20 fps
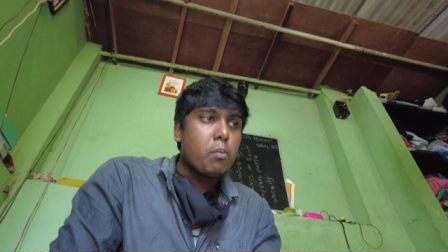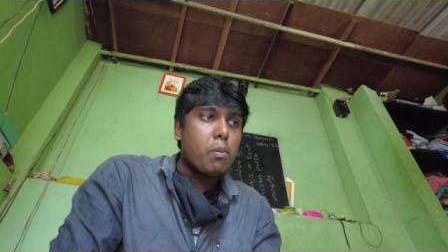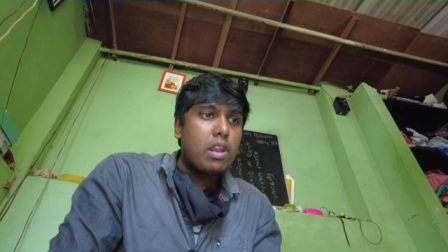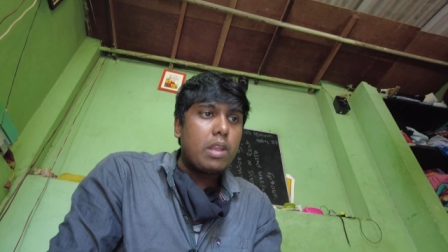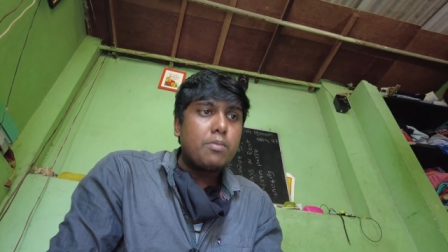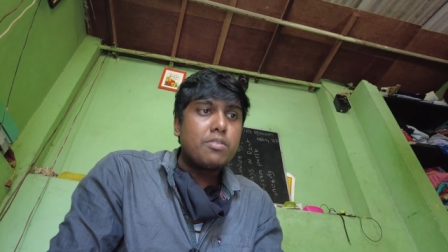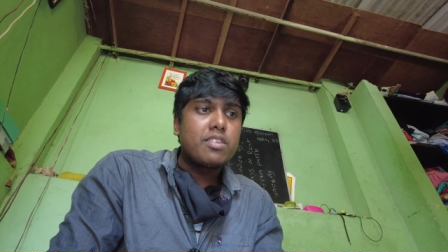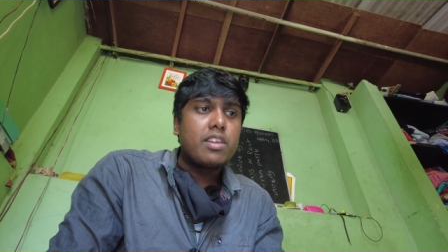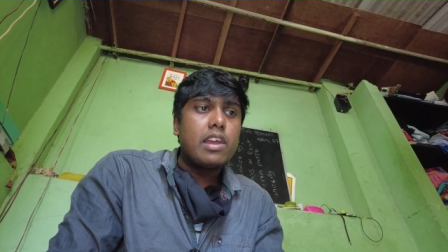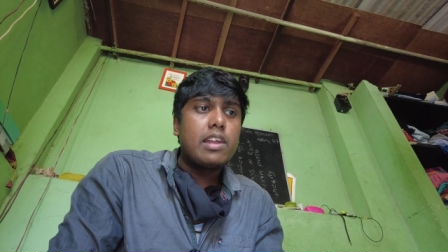But
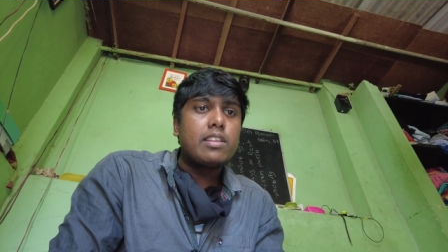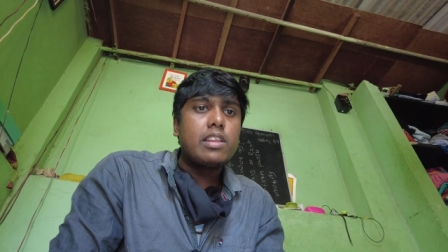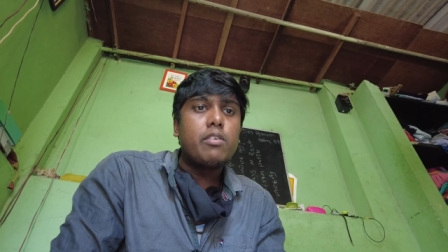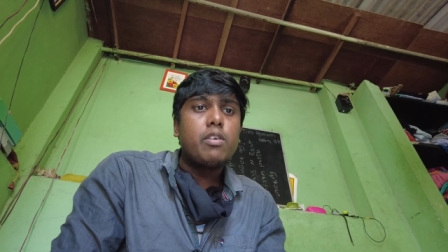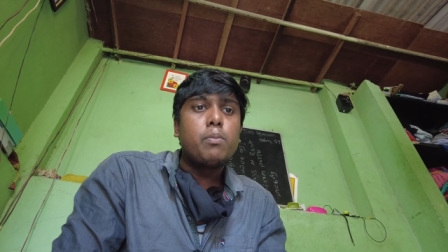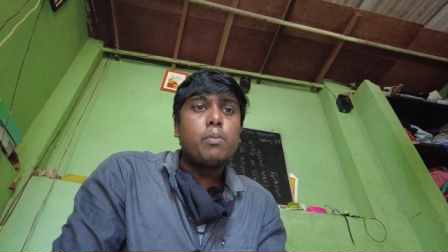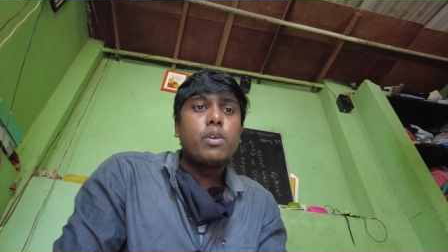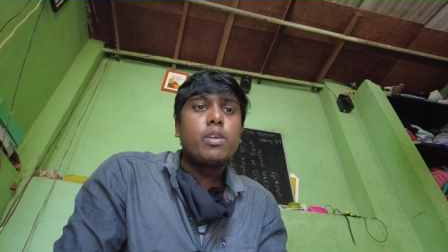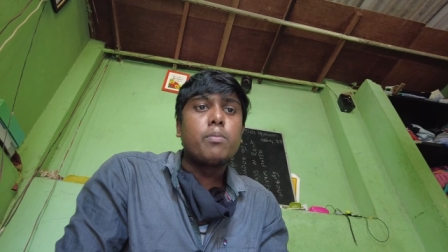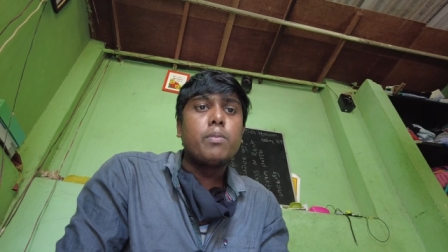I'm scared they
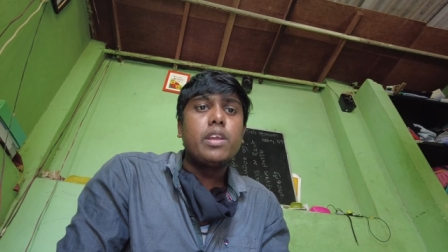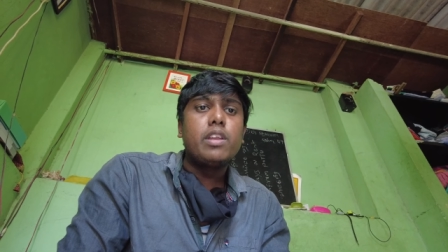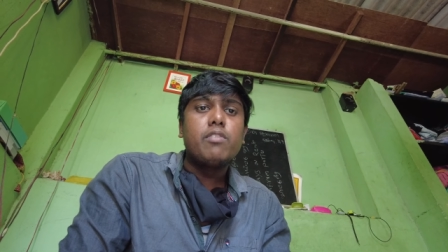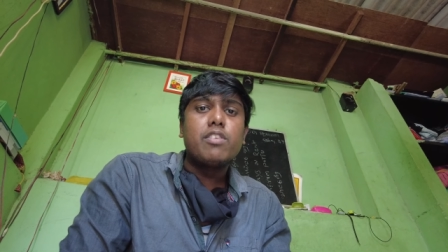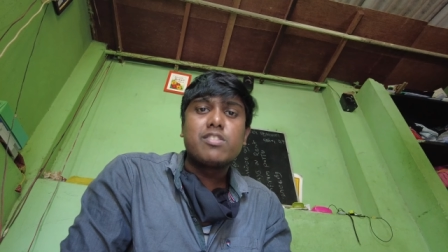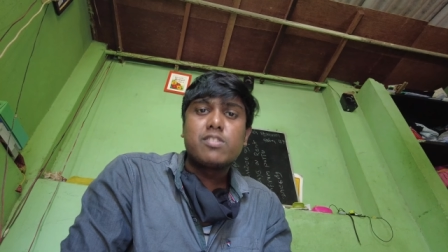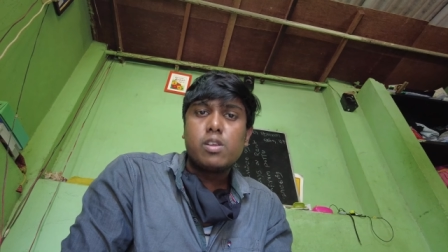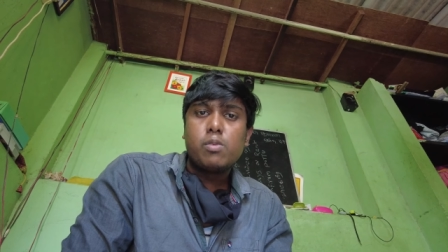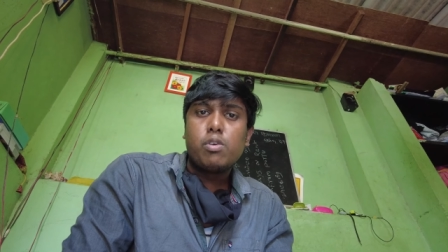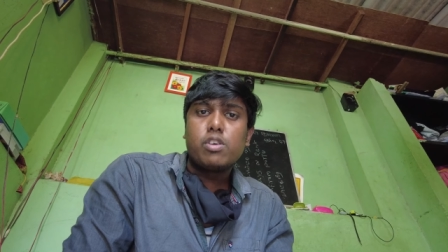will put me in
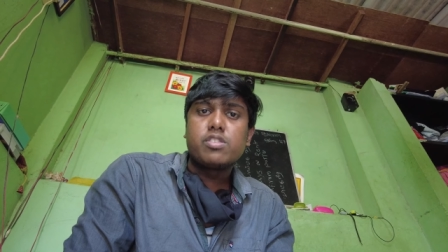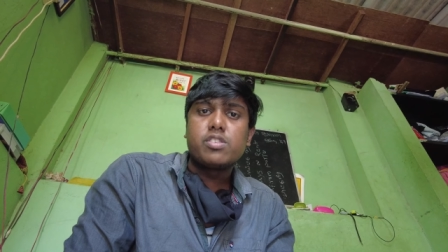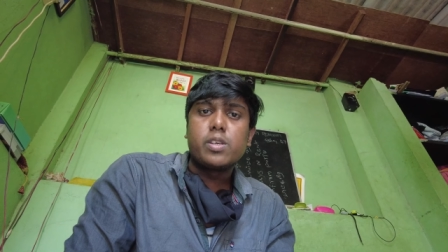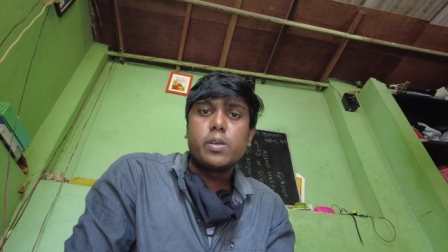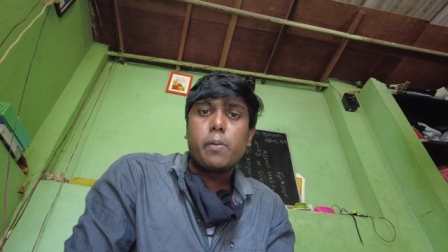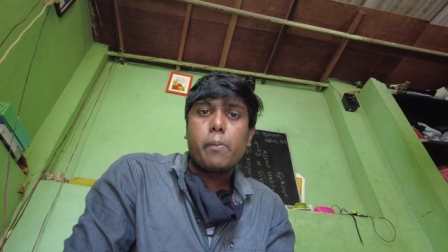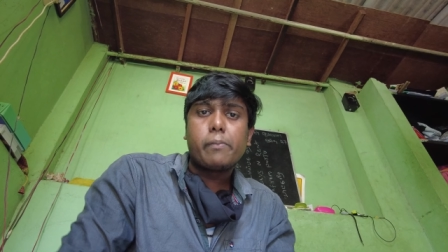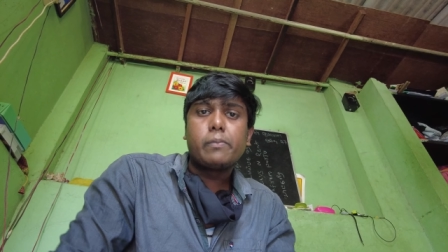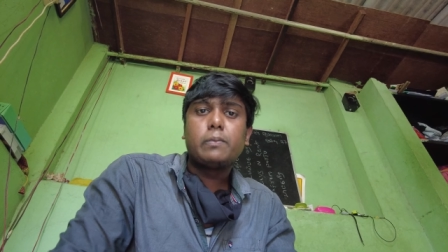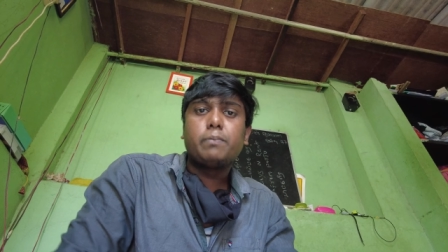vessel
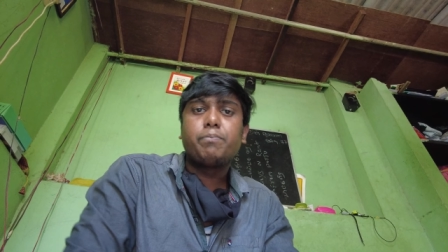washing.